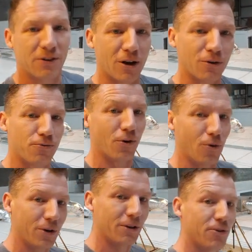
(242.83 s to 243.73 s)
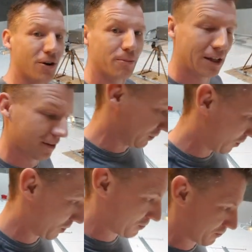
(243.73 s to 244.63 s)
It's a controlled environmental
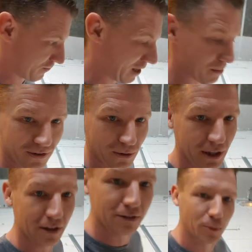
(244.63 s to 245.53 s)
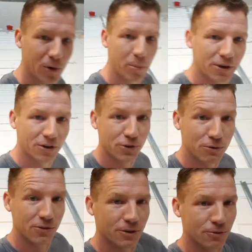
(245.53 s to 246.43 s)
storage for pharmaceuticals. So we're up on the
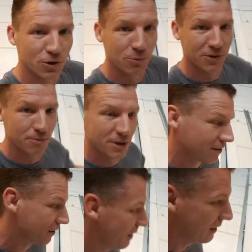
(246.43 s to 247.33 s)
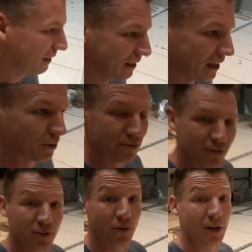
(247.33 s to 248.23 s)
roofs of the rooms at the minute, and we've
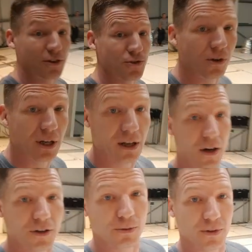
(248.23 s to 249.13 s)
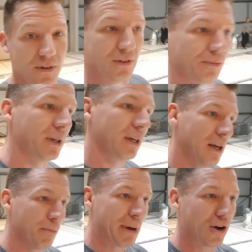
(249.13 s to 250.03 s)
installed the trunking and conduit system,
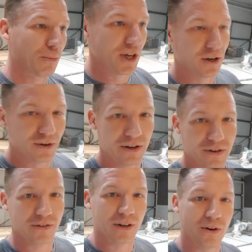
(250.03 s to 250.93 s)
backup generators and